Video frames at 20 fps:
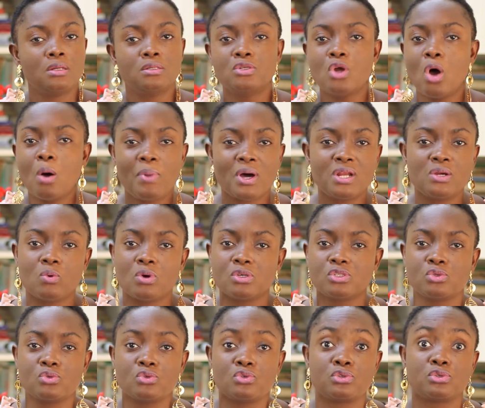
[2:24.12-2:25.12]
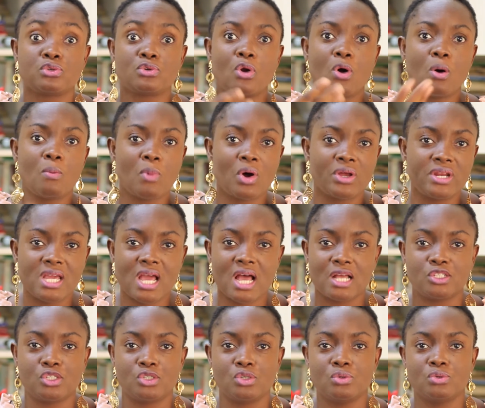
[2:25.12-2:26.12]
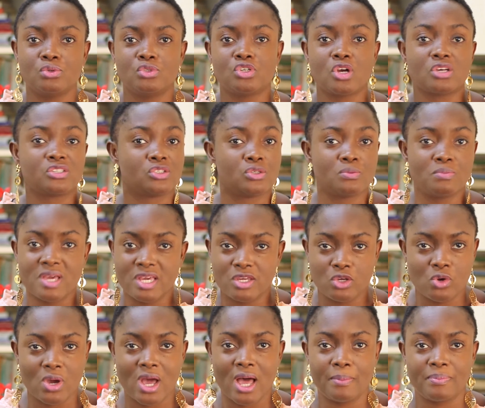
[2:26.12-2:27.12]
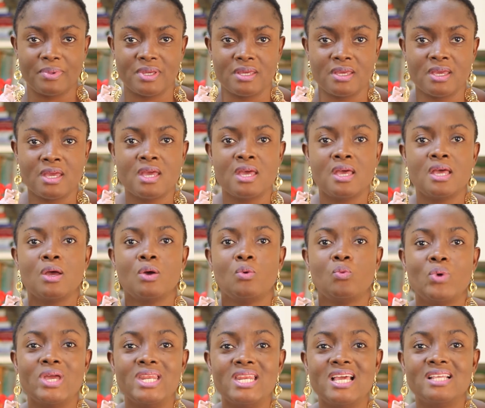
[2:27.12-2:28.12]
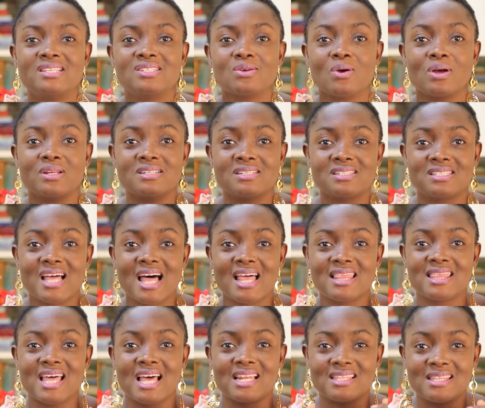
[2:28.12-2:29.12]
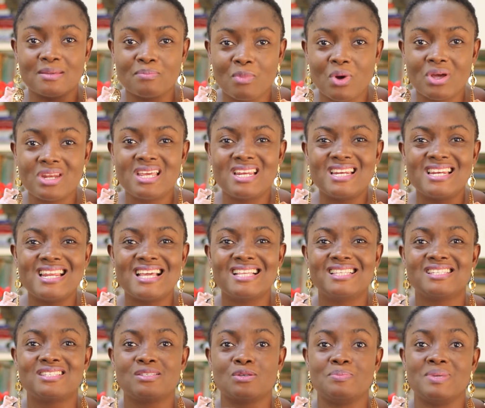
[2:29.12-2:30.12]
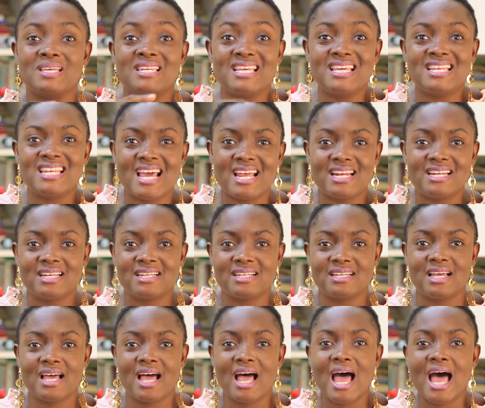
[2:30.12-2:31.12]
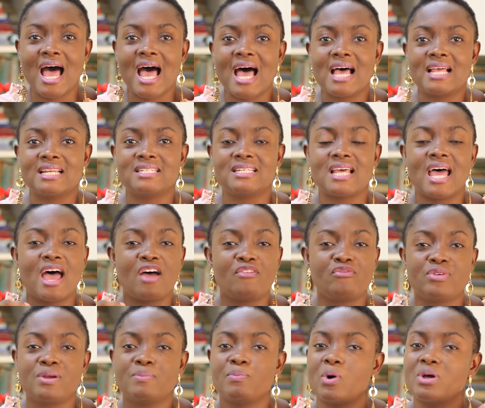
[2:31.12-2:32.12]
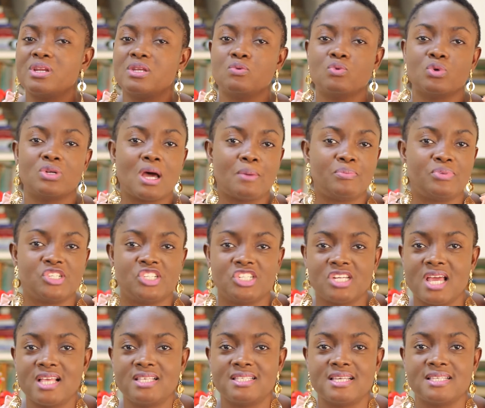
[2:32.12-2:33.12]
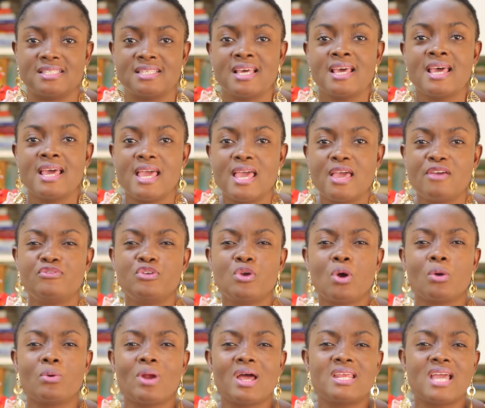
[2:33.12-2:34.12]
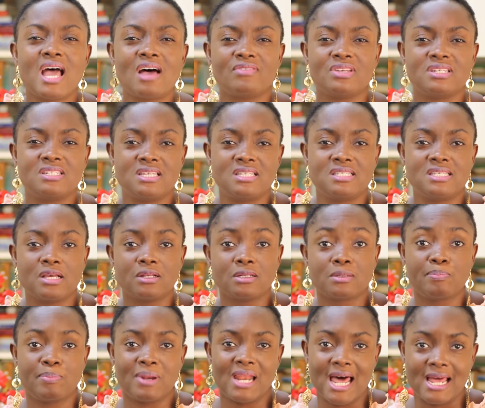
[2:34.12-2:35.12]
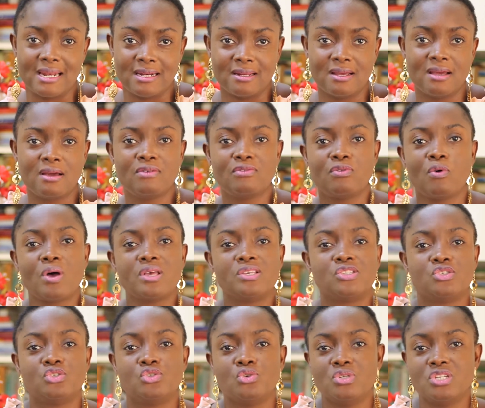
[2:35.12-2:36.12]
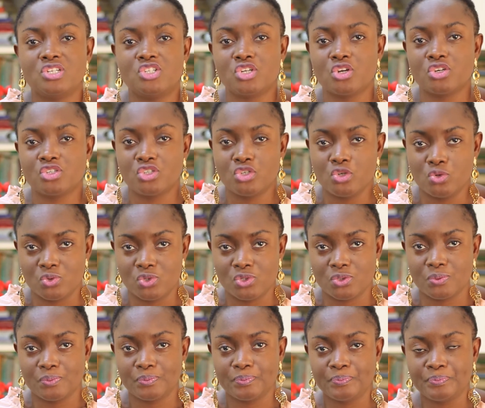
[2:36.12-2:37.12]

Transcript: Nobody wants to throw money at you just to make you happy. We need to understand that the money needs to be needed and everybody would appreciate it if you already have a detailed plan for its judicious use.